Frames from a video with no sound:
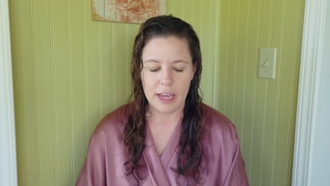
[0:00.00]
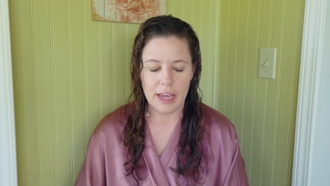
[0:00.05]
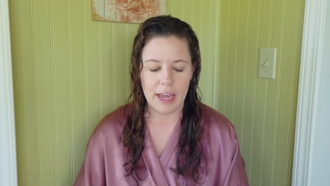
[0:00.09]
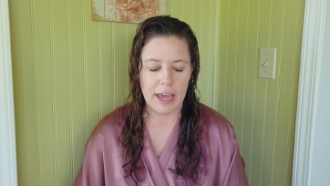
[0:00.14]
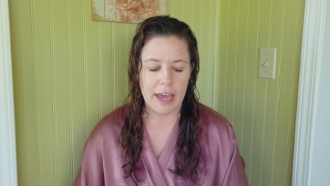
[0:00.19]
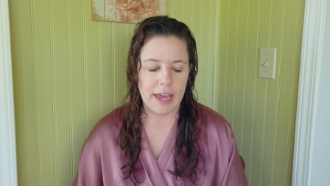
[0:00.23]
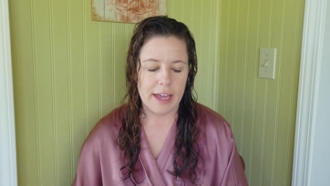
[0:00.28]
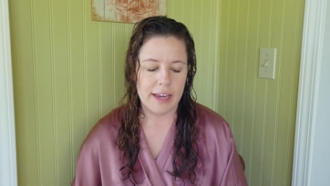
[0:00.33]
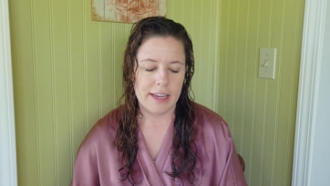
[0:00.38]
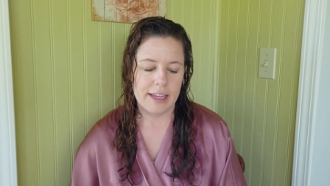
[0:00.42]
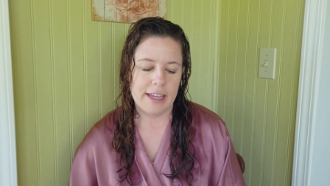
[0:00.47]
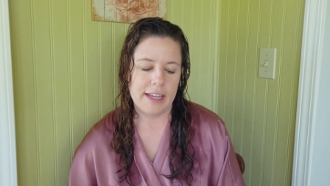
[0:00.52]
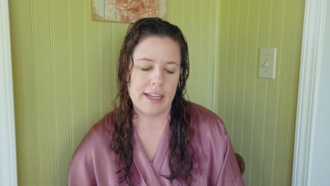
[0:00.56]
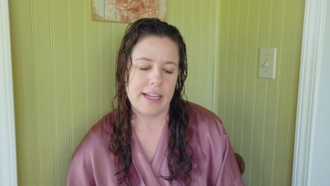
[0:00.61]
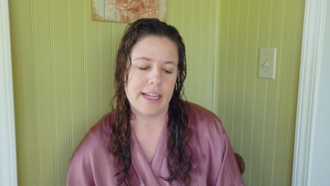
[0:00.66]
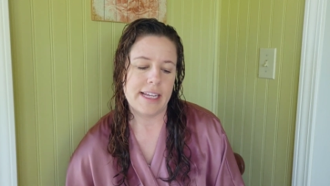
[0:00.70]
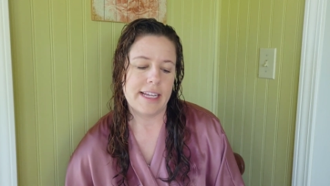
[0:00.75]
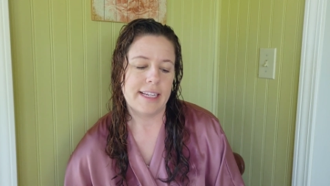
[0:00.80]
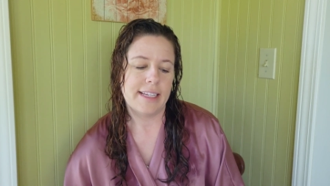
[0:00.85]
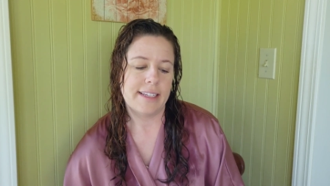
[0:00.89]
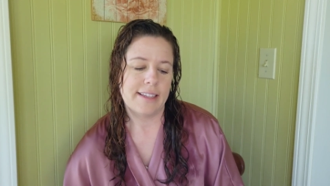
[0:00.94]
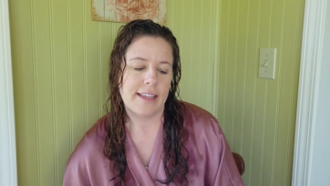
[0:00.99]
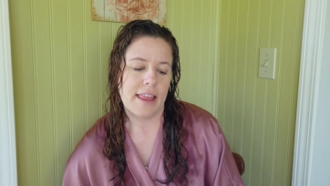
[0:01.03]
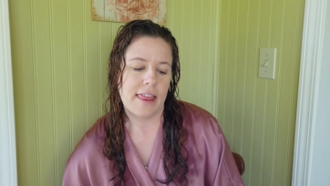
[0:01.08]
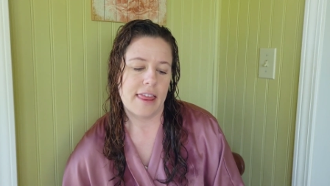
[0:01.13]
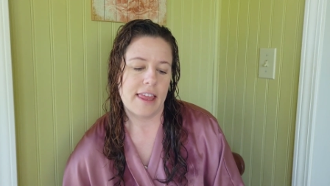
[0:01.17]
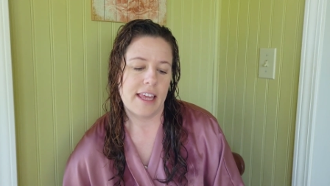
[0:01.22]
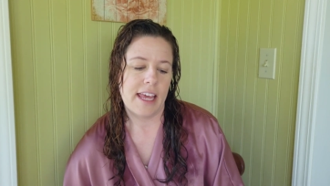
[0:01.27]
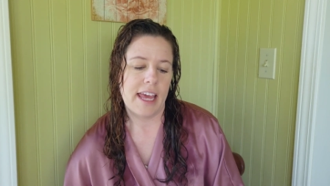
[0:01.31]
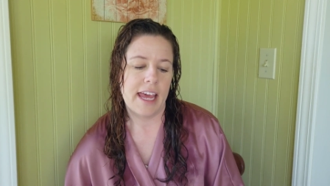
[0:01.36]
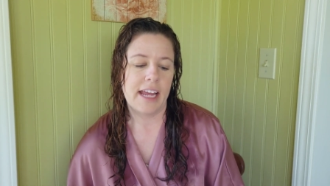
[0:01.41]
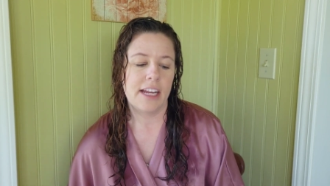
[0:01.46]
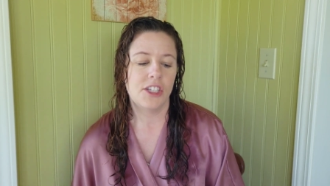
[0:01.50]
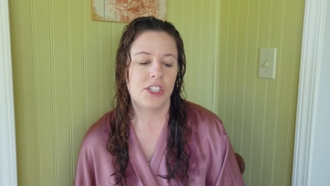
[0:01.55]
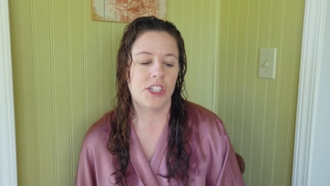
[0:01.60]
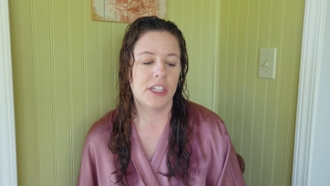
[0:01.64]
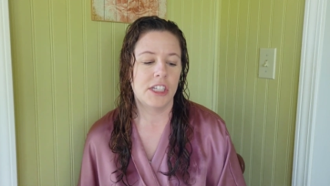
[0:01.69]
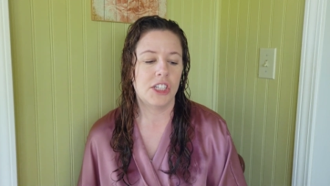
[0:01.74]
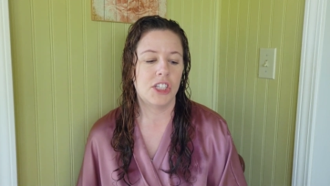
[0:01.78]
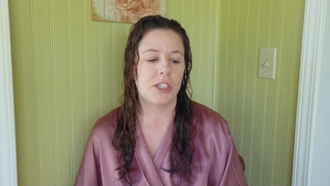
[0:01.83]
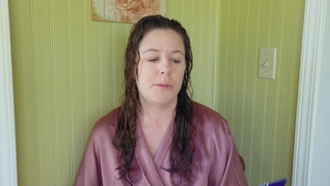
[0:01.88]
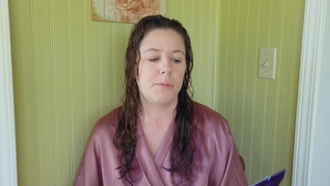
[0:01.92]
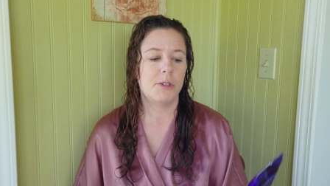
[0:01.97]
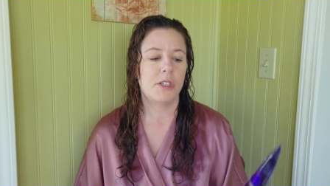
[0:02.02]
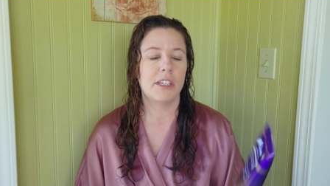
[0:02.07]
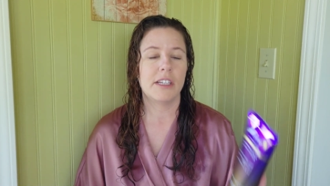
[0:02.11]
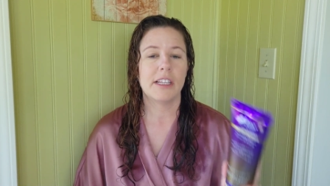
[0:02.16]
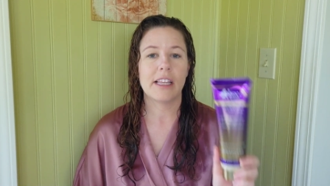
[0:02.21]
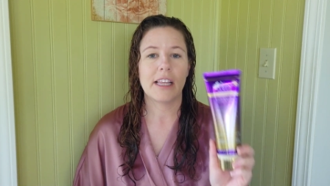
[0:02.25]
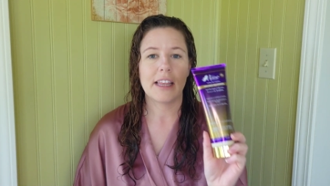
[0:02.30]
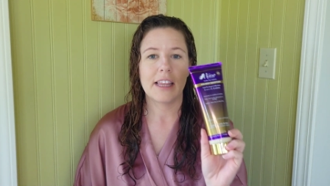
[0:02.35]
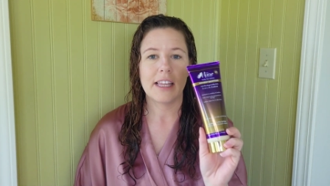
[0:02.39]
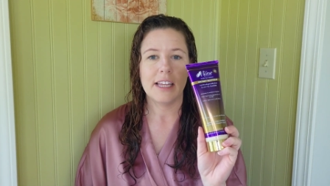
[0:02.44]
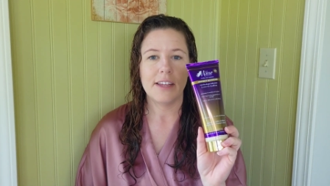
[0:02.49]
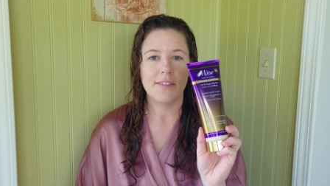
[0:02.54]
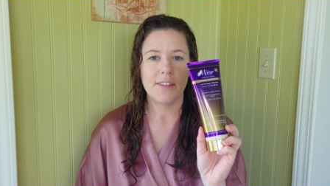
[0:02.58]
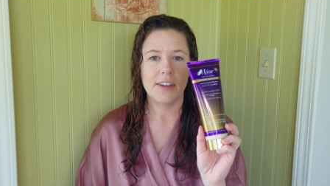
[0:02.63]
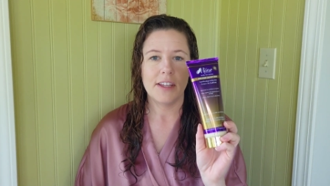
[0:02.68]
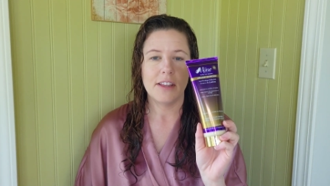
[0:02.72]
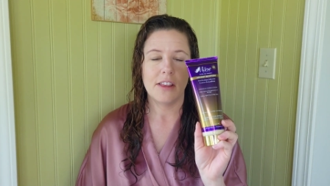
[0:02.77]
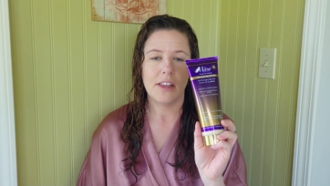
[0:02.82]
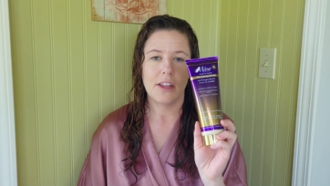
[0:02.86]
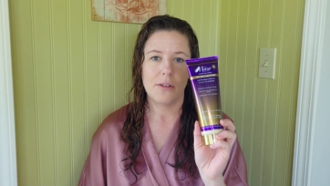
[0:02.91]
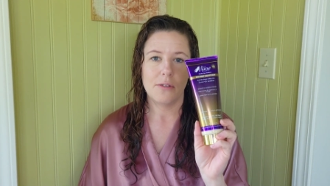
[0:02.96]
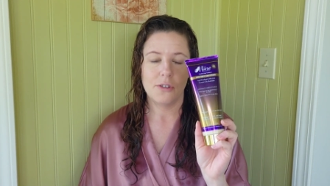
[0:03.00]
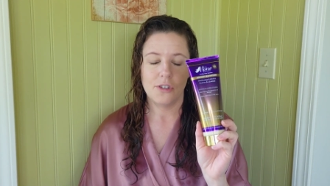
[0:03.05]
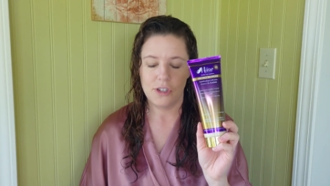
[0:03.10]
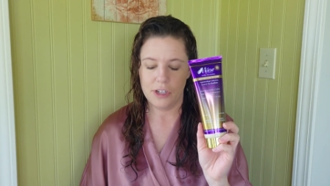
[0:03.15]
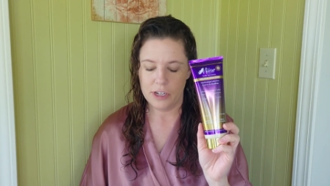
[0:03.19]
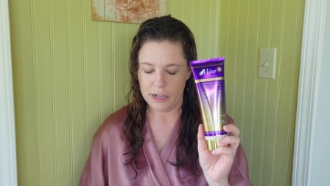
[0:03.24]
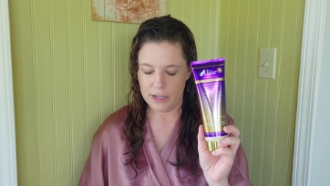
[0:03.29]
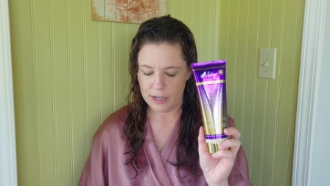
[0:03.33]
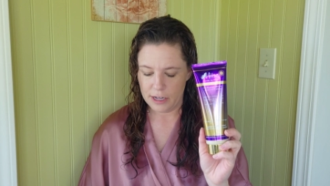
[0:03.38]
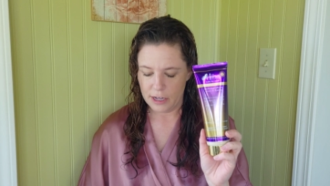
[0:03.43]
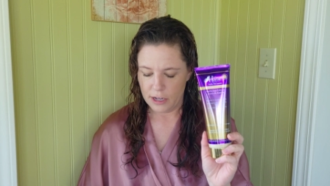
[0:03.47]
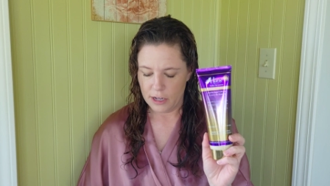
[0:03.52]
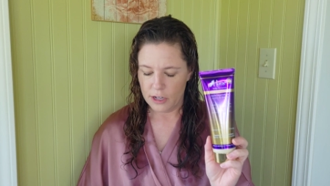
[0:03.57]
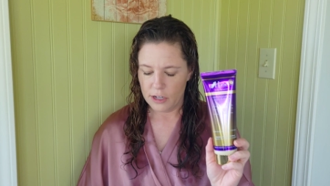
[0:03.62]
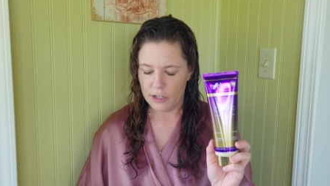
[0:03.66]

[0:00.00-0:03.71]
and it is the Ancient Egyptian Leave-In Lotion.